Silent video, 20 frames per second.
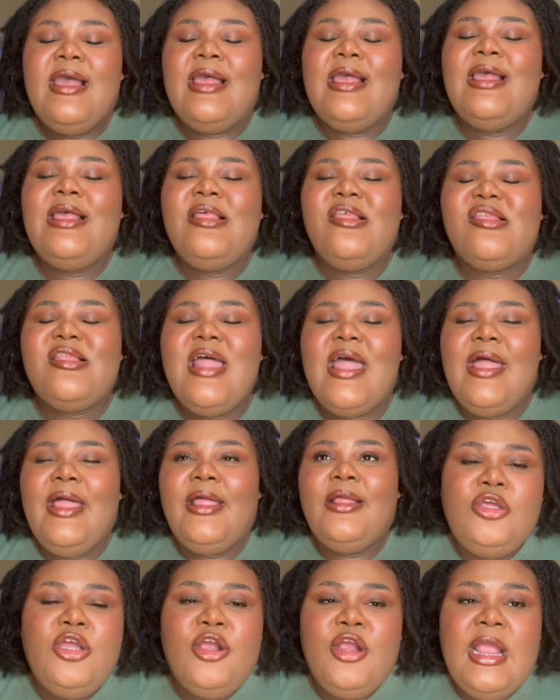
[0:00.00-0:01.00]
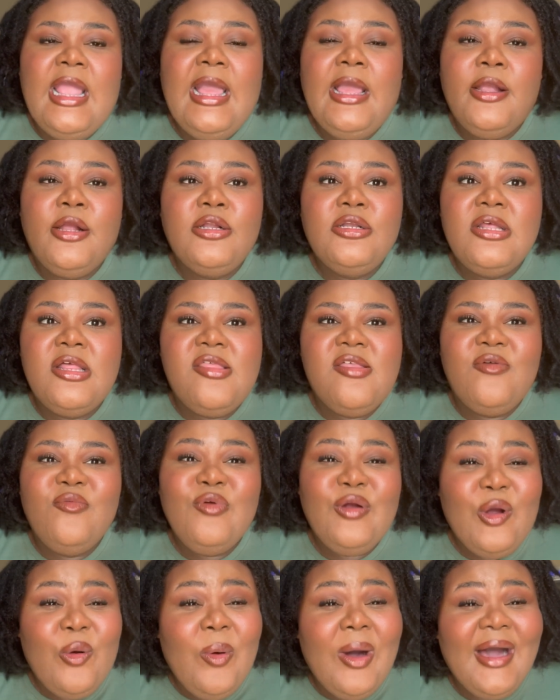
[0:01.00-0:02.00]
is that your hair doesn't
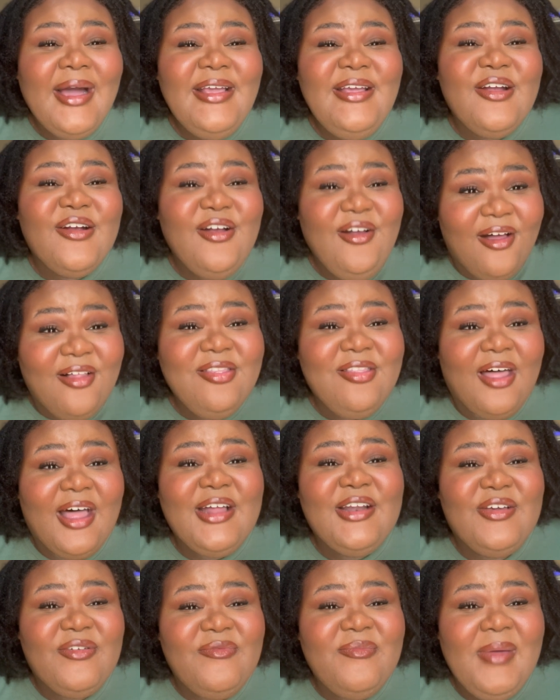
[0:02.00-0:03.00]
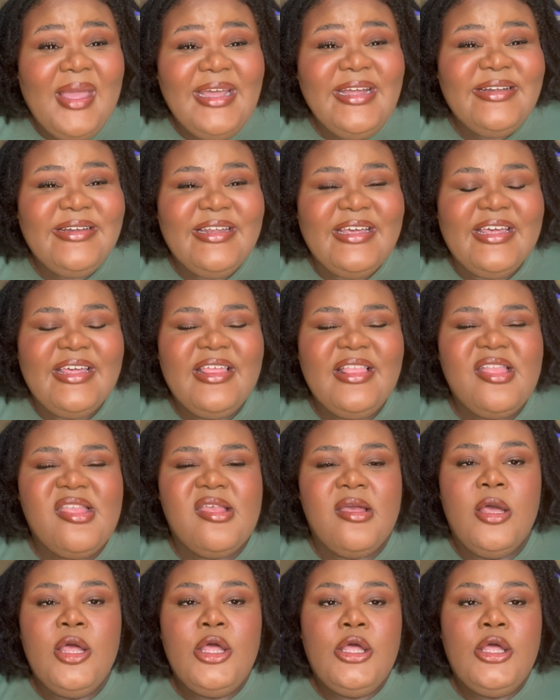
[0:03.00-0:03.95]
require a lot of maintenance.